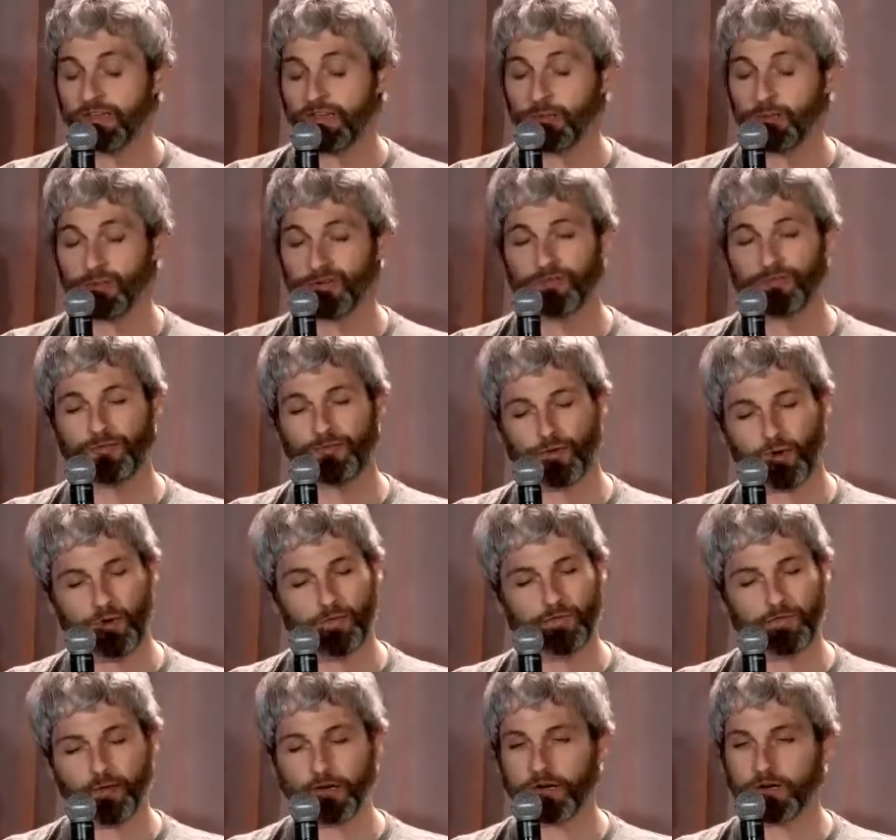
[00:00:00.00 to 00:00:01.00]
And we're
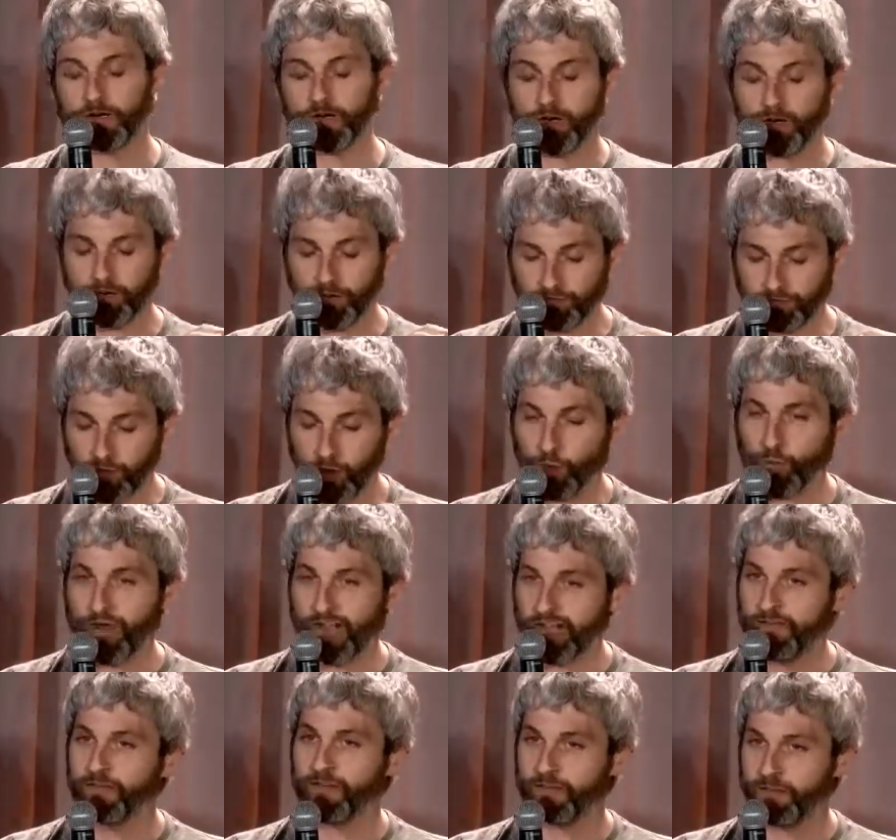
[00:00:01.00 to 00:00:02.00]
so far
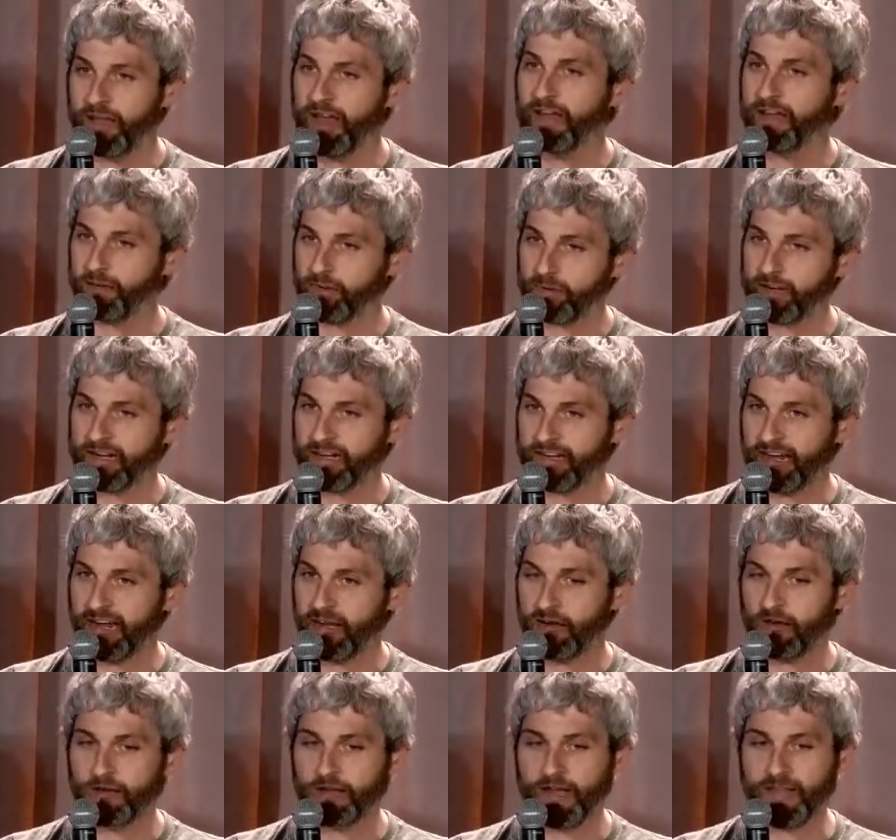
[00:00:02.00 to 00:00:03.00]
away from that right
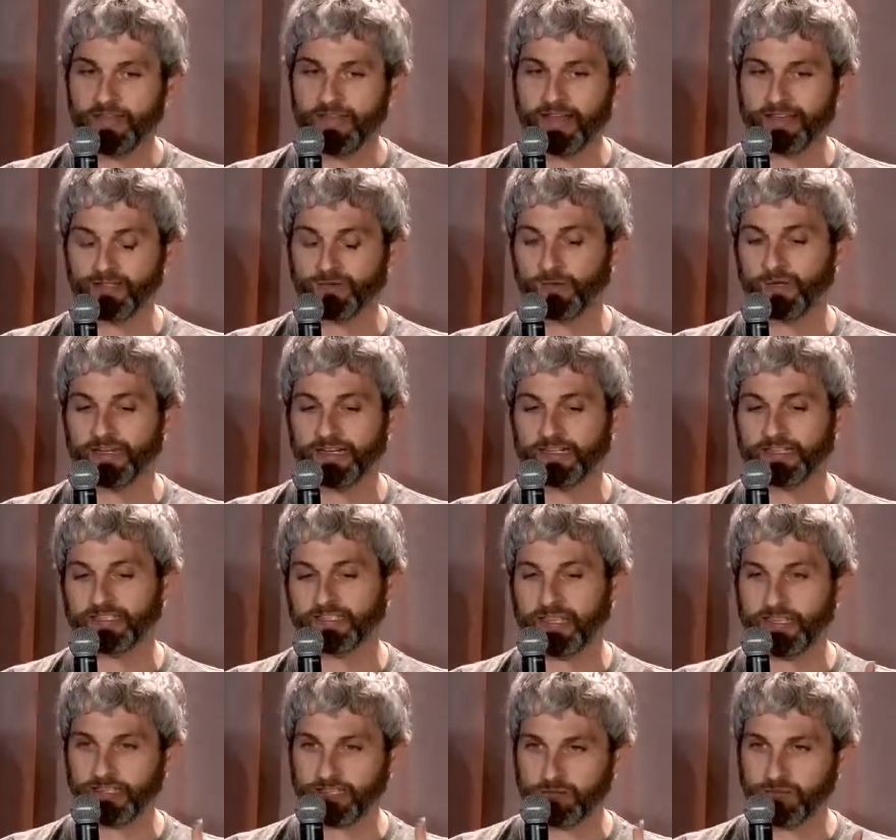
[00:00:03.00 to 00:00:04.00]
now, and that's what
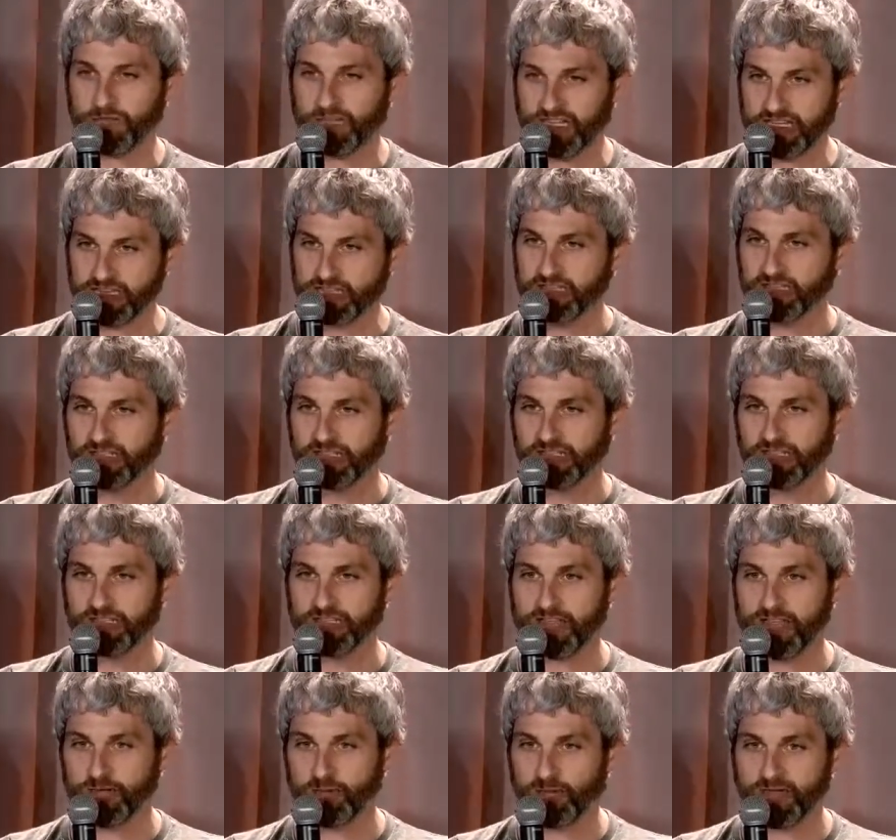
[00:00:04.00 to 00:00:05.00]
excites me,
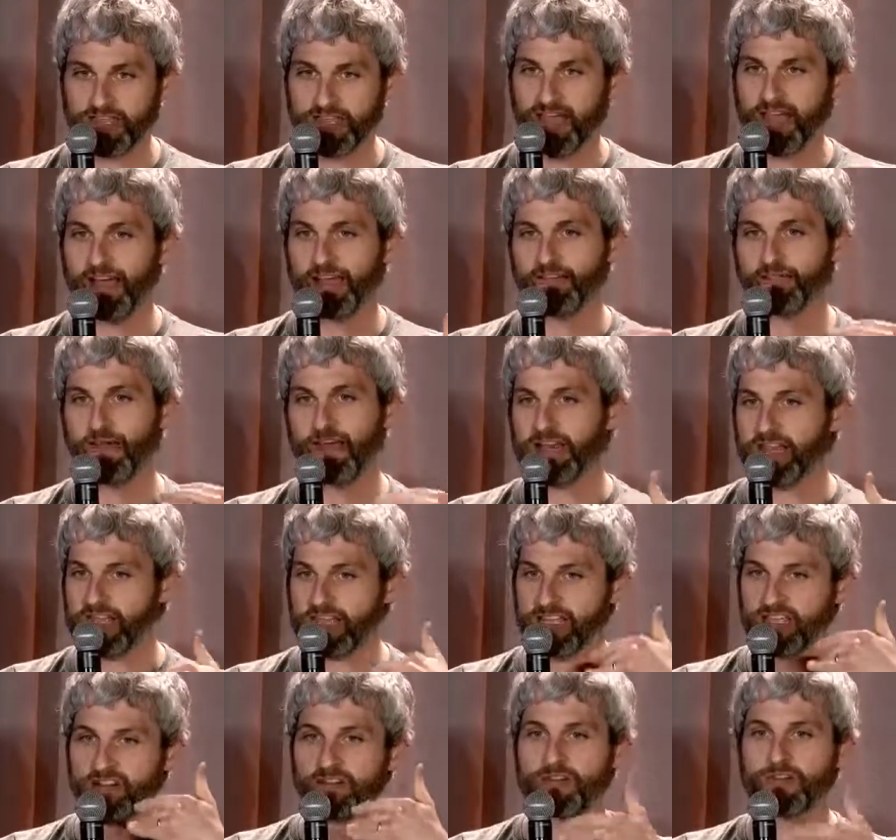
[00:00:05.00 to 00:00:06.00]
is that we have many
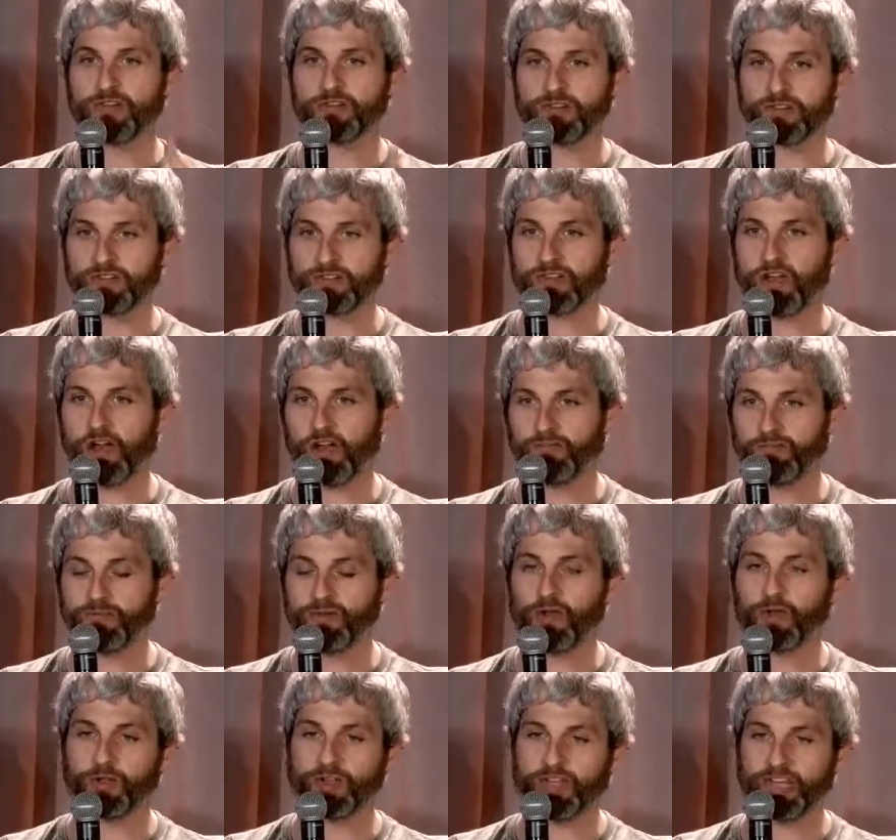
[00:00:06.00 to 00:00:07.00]
years of
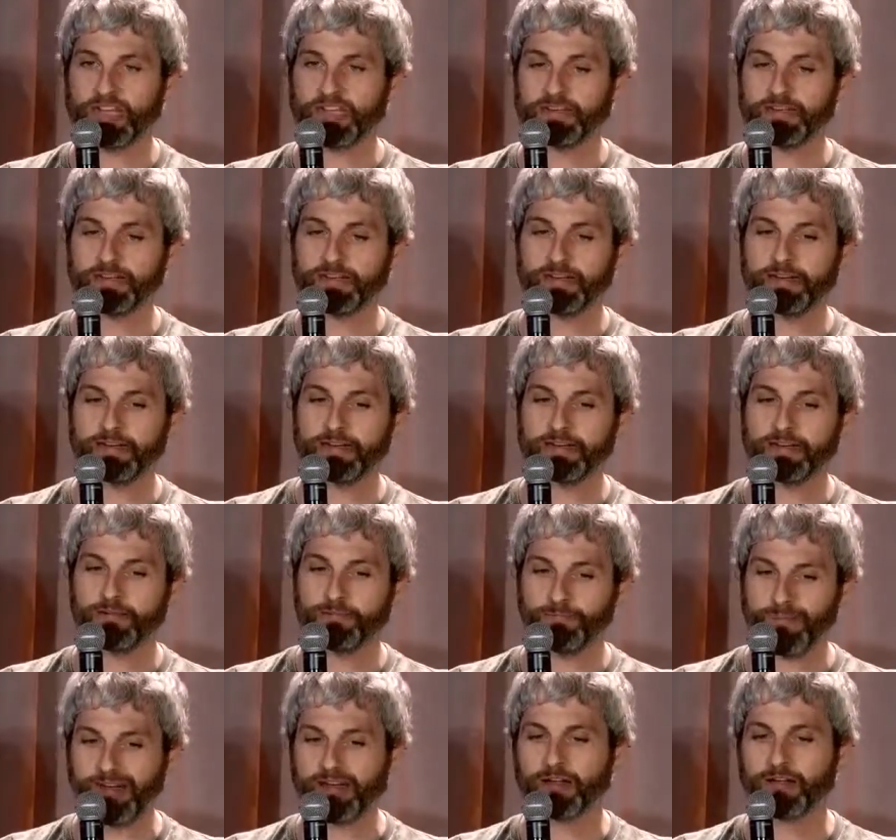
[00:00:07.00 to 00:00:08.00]
building
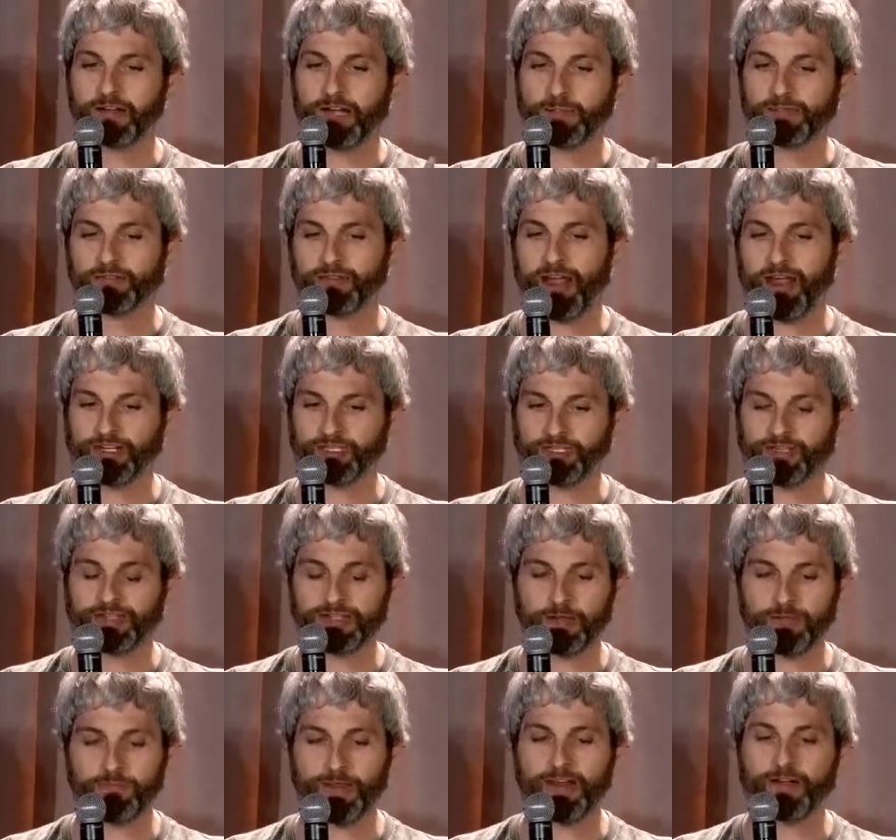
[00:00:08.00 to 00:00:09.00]
better
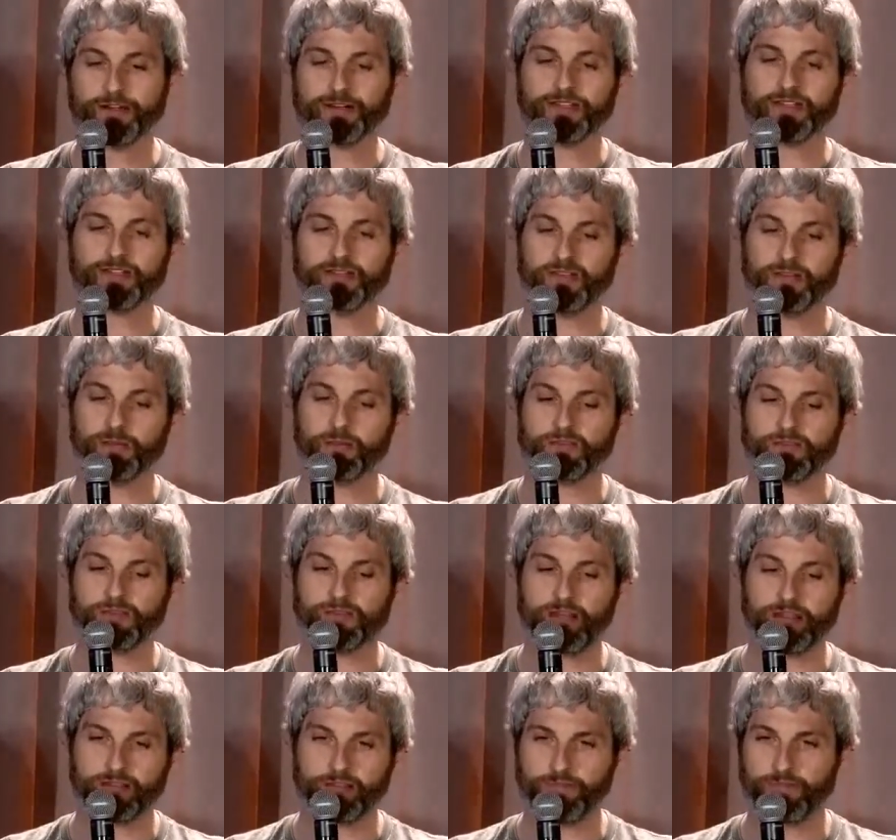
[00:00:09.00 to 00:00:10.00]
abstractions and better systems
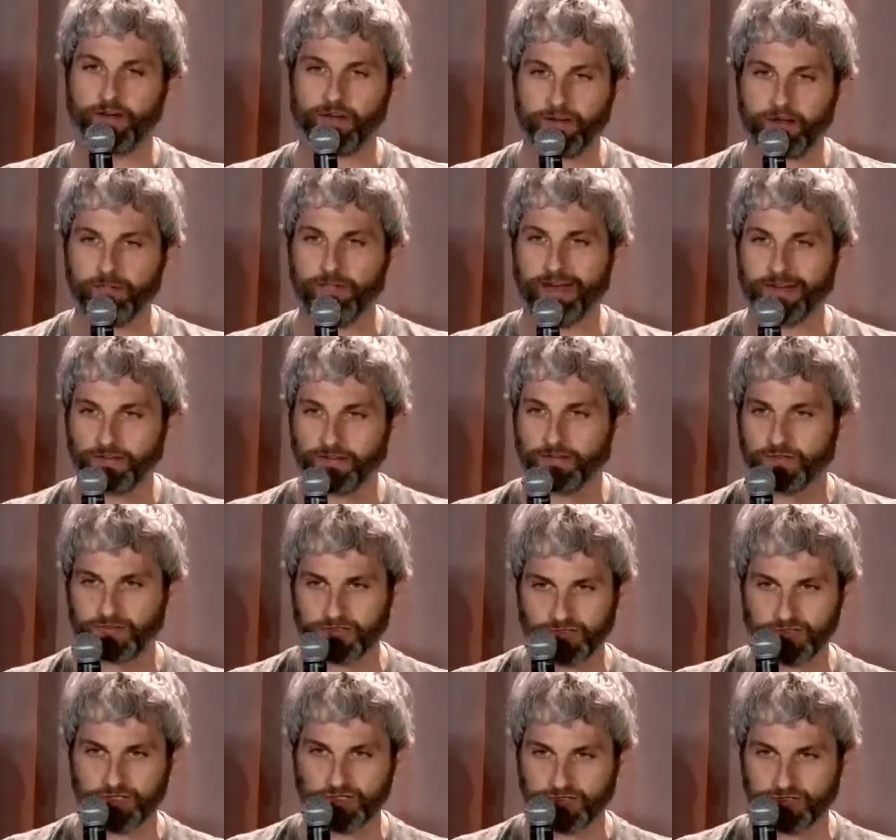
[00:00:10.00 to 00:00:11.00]
so that the
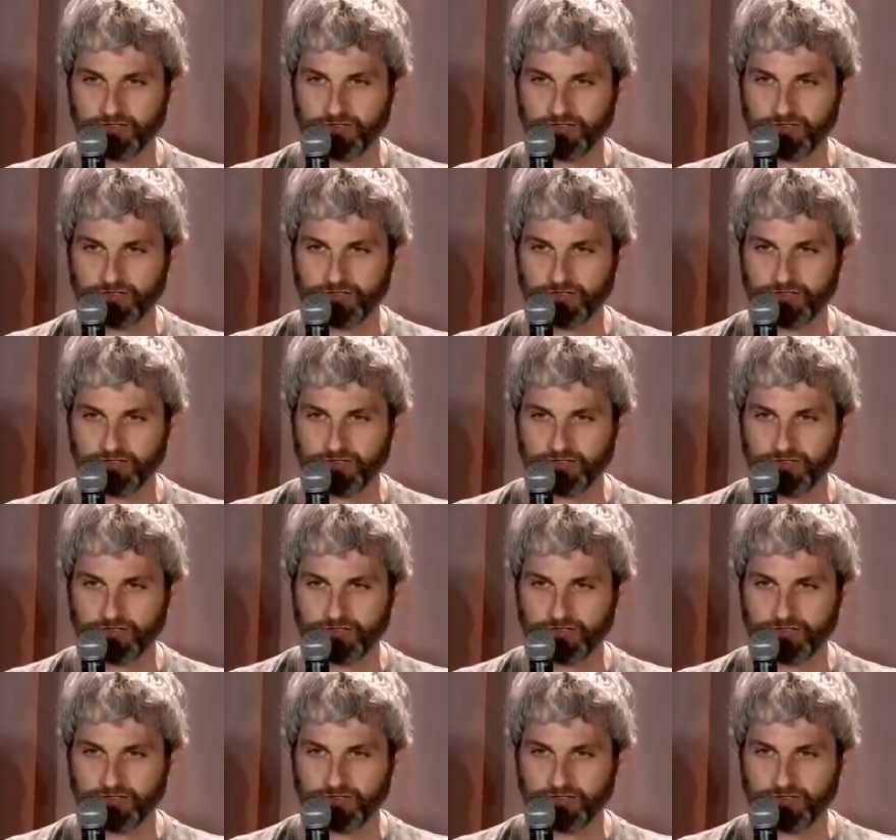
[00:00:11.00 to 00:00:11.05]
fundamentals just